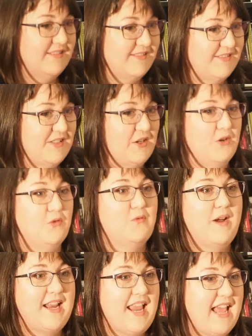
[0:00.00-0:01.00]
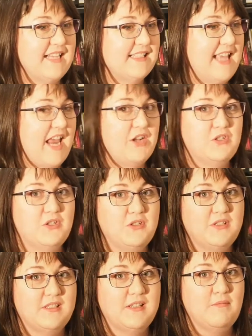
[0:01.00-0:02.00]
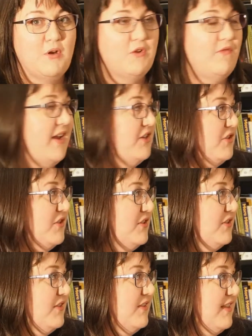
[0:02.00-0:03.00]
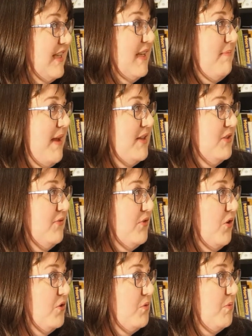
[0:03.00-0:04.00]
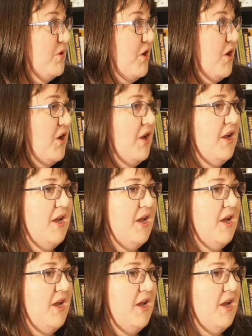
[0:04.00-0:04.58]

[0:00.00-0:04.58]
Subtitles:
already has the attitudes and motivations and thinking patterns of an entrepreneur,